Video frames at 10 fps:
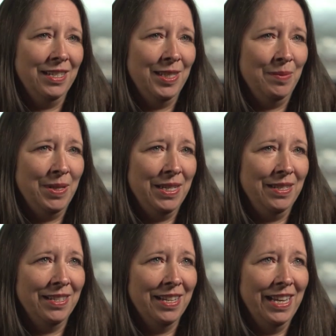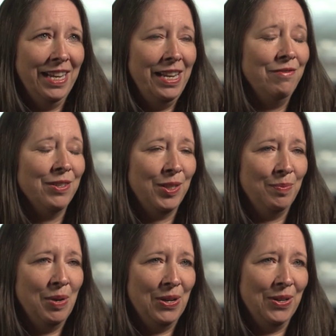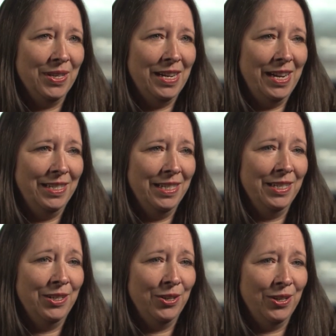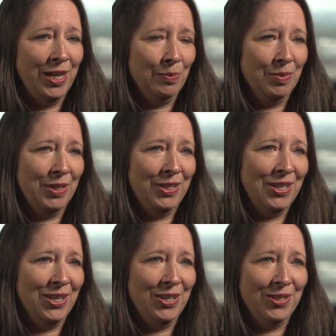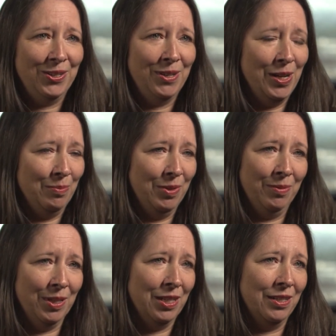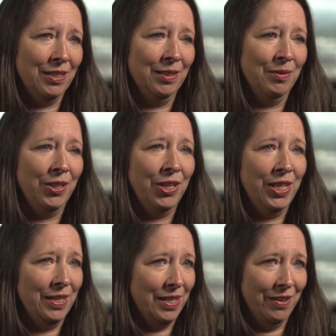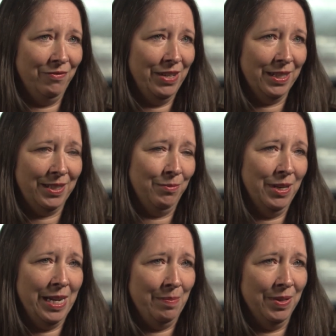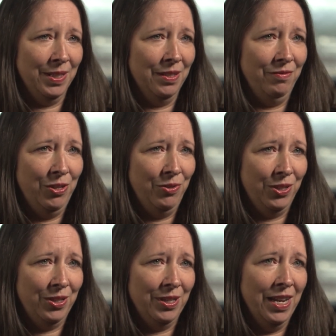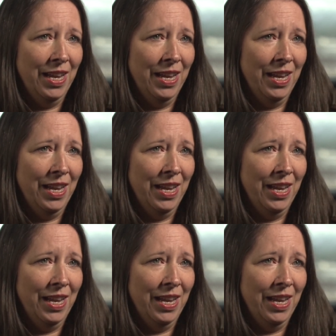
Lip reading: something even small that I did or helped start or helped work on can affect what happens in the future,